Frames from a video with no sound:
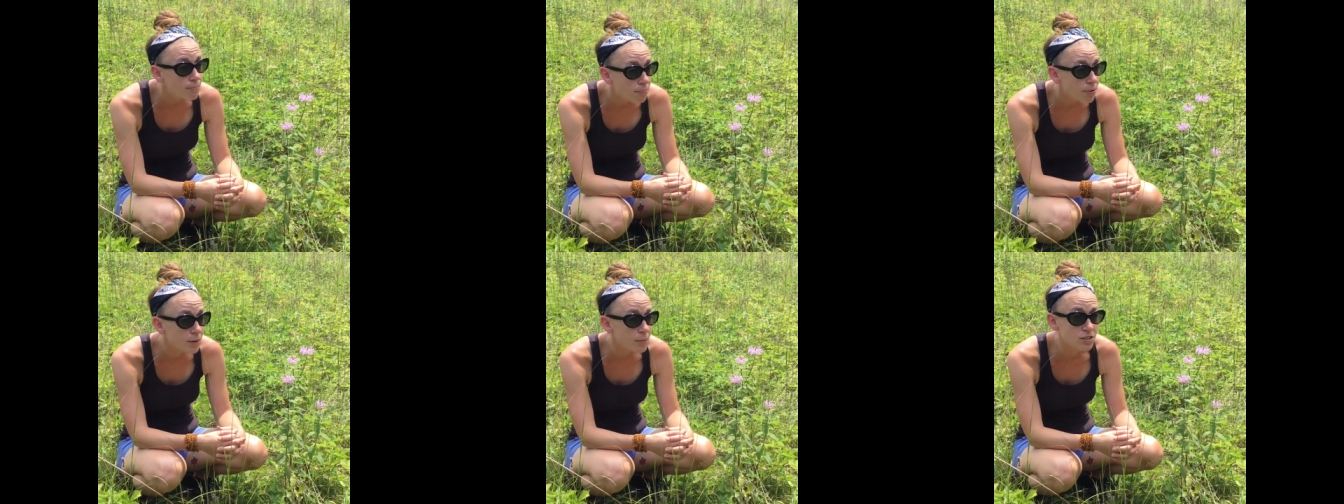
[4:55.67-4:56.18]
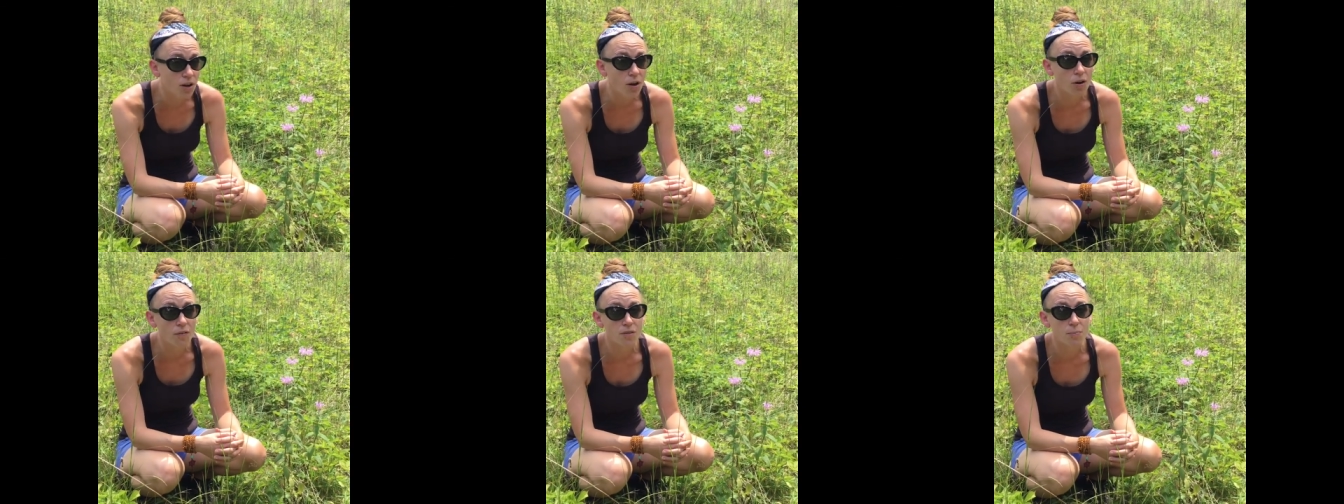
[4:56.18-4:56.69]
Pretty much
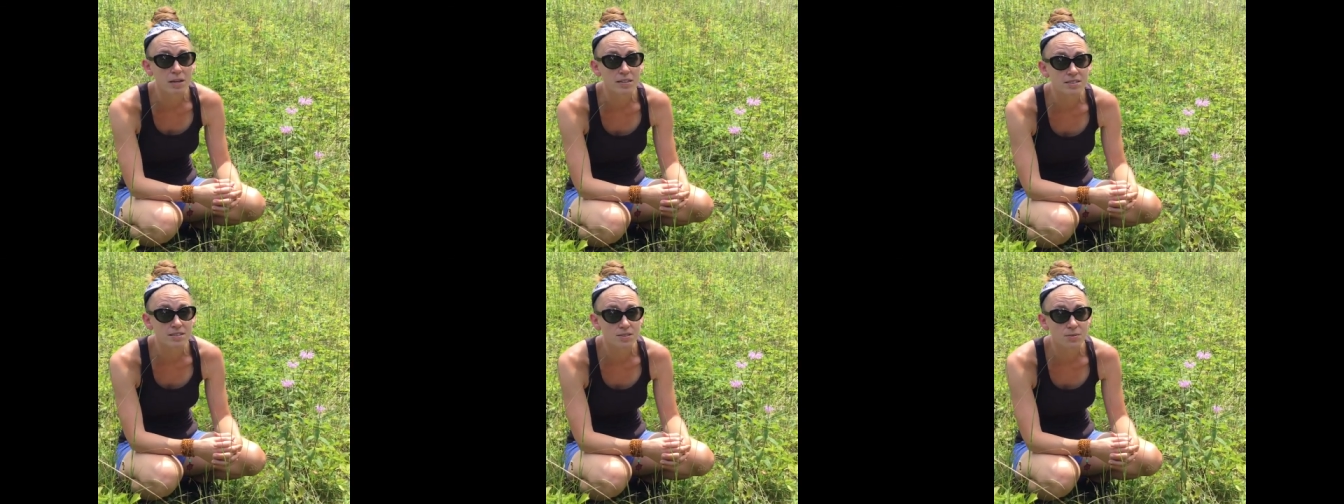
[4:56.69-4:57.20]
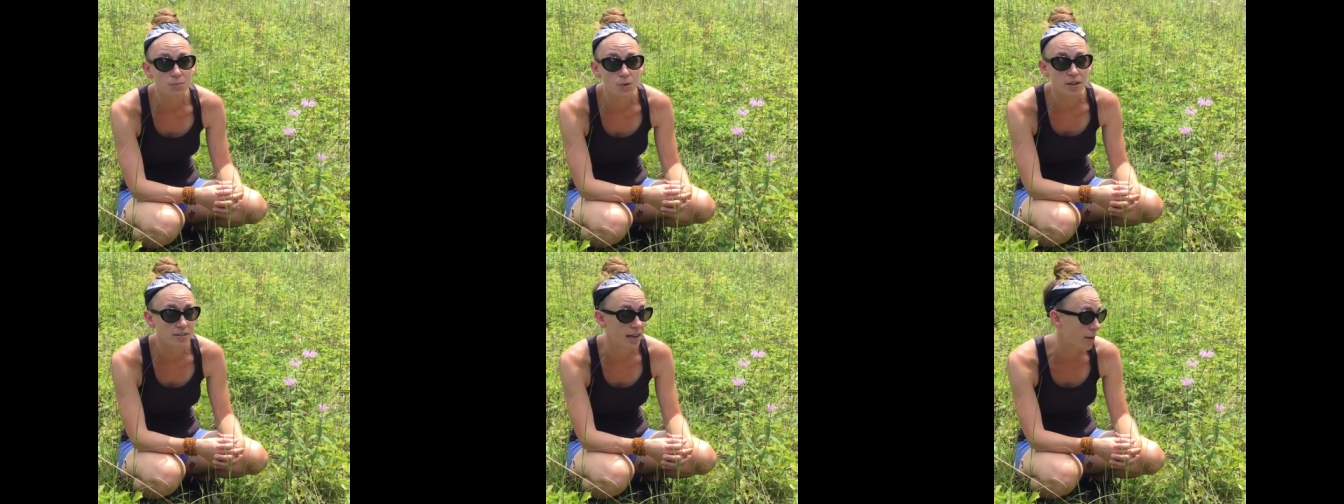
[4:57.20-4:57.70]
all of the mints
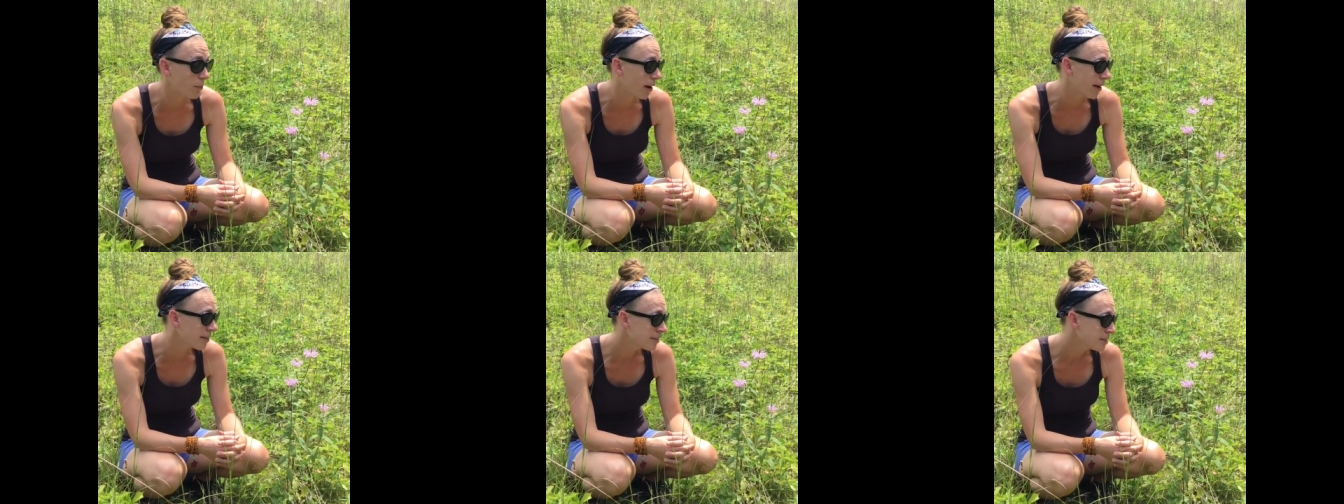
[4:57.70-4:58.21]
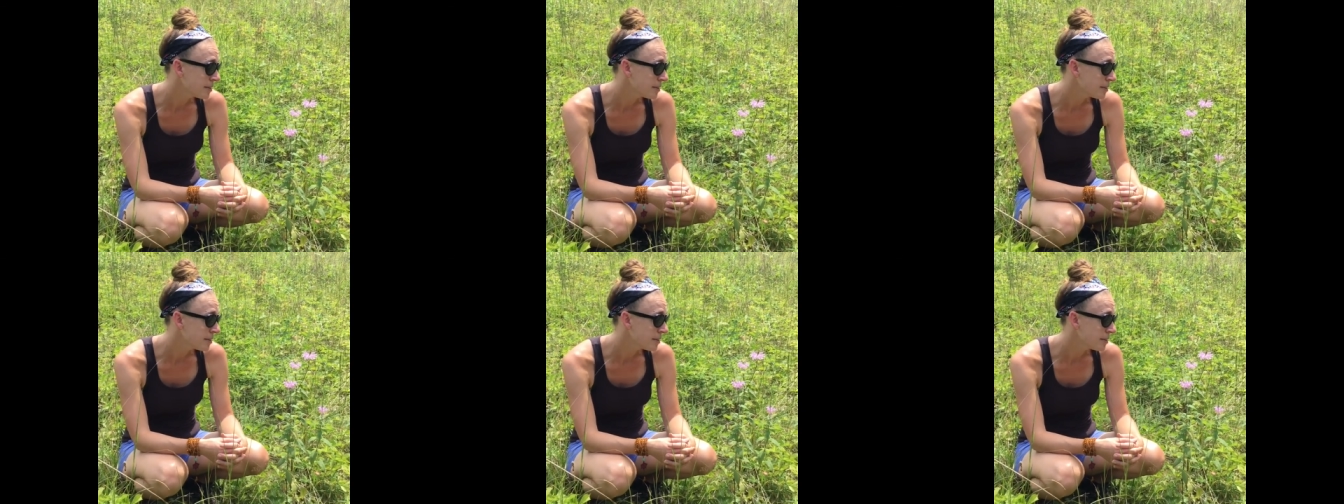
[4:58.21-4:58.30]
work that way.